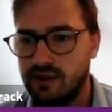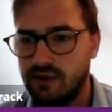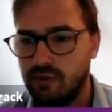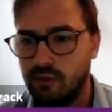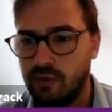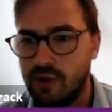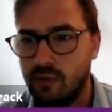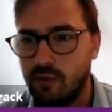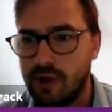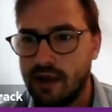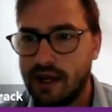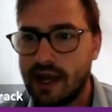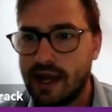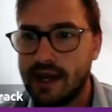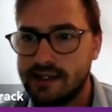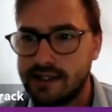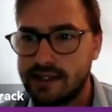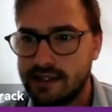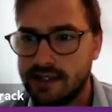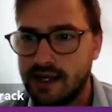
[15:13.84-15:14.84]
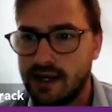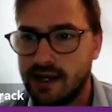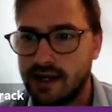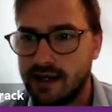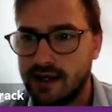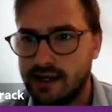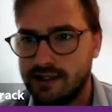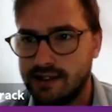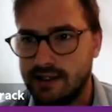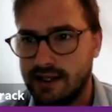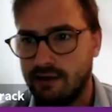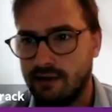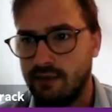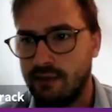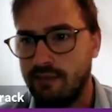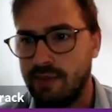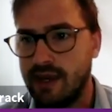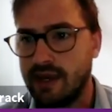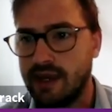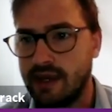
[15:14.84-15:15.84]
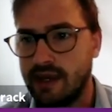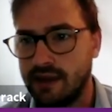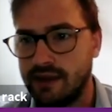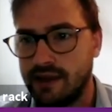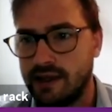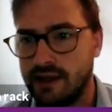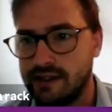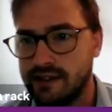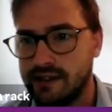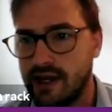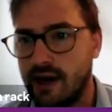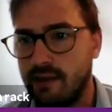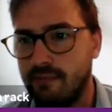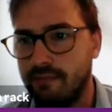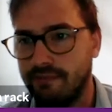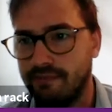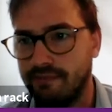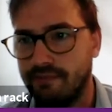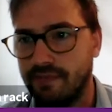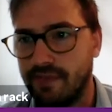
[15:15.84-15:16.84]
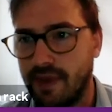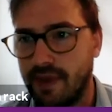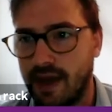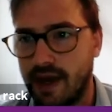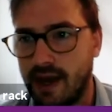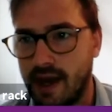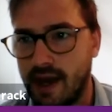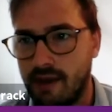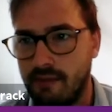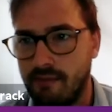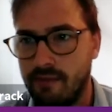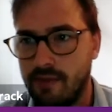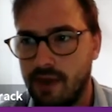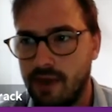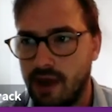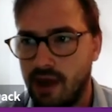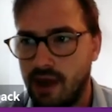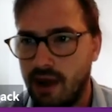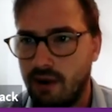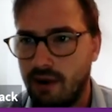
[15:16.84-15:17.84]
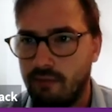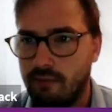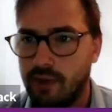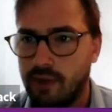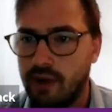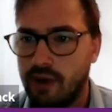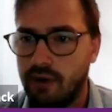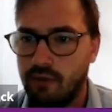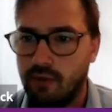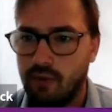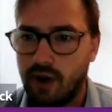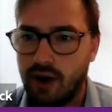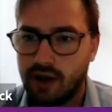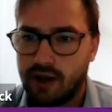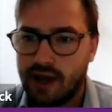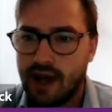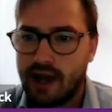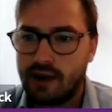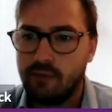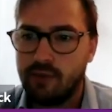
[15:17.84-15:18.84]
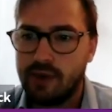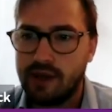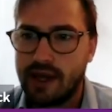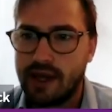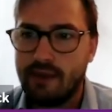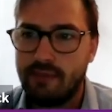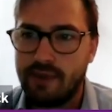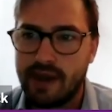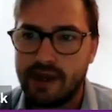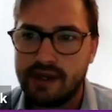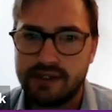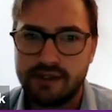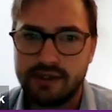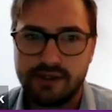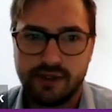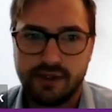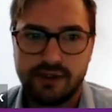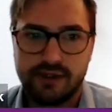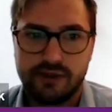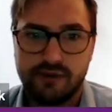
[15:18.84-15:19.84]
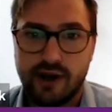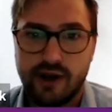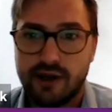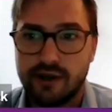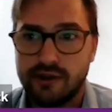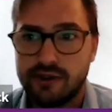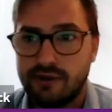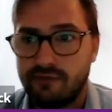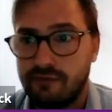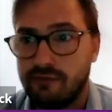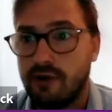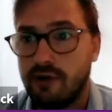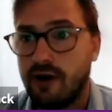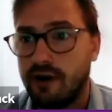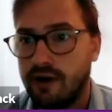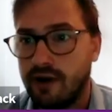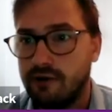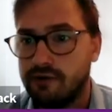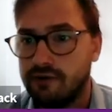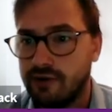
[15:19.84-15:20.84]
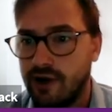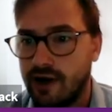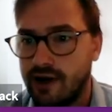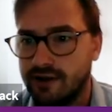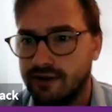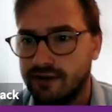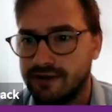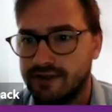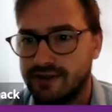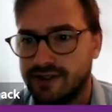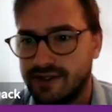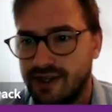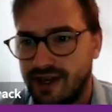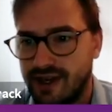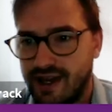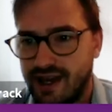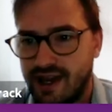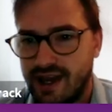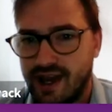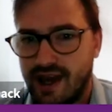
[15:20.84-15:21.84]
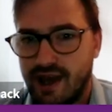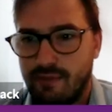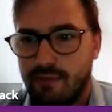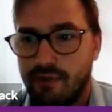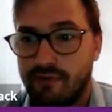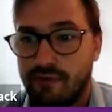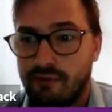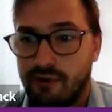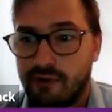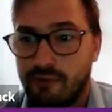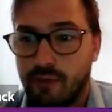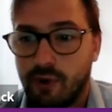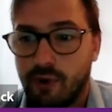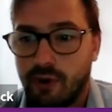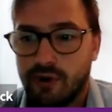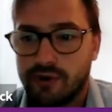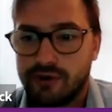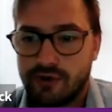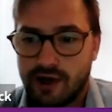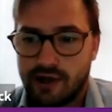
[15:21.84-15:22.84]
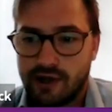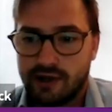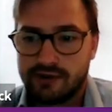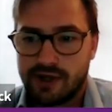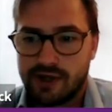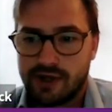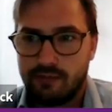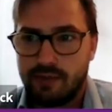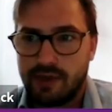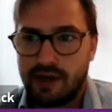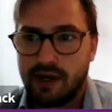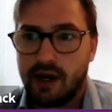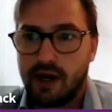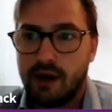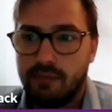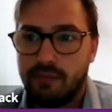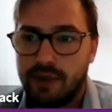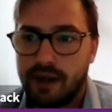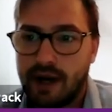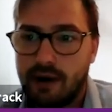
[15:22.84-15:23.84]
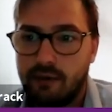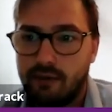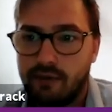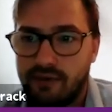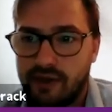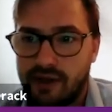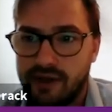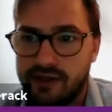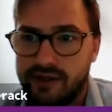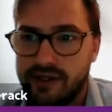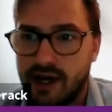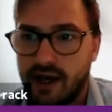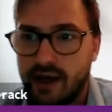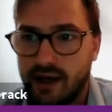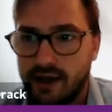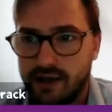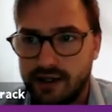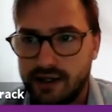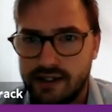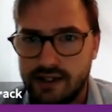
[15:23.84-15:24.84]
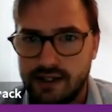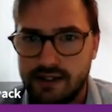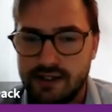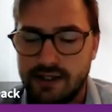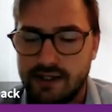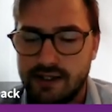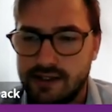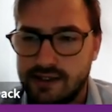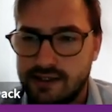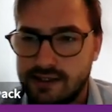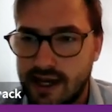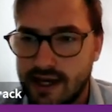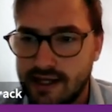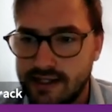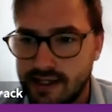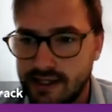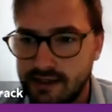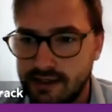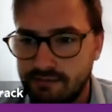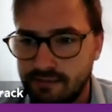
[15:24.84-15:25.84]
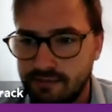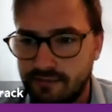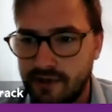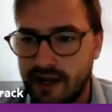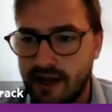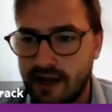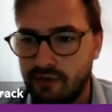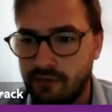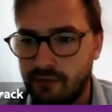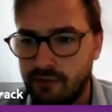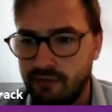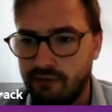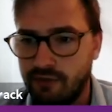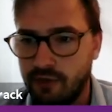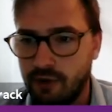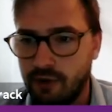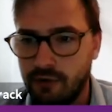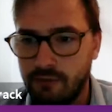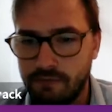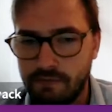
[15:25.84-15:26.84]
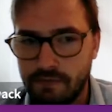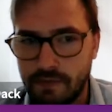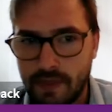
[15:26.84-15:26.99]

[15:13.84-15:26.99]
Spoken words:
we're getting targets now. We're picking things up, but can we get patients onto trials if there are no trials? But there are more trials opening up now within the targeted setting than ever before.